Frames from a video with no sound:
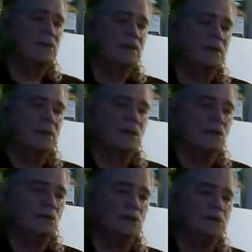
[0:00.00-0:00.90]
So I want to
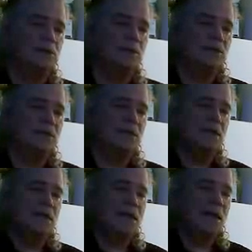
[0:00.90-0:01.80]
close with something,
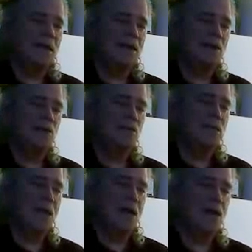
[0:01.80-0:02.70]
another
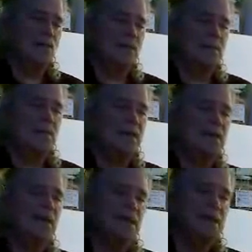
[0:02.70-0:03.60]
blog I read by
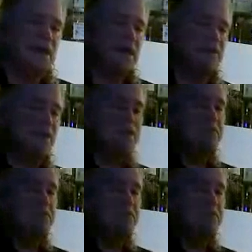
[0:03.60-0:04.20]
a lady named